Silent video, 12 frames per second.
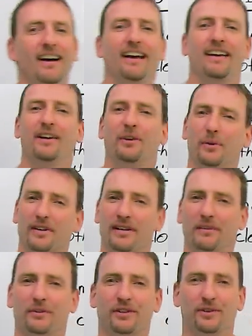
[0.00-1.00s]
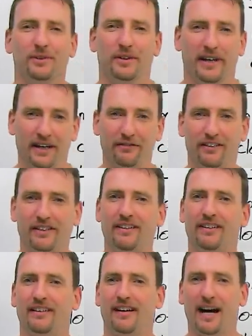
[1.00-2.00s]
Hi, welcome to engVid.
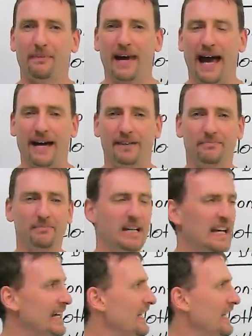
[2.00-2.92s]
I'm Adam.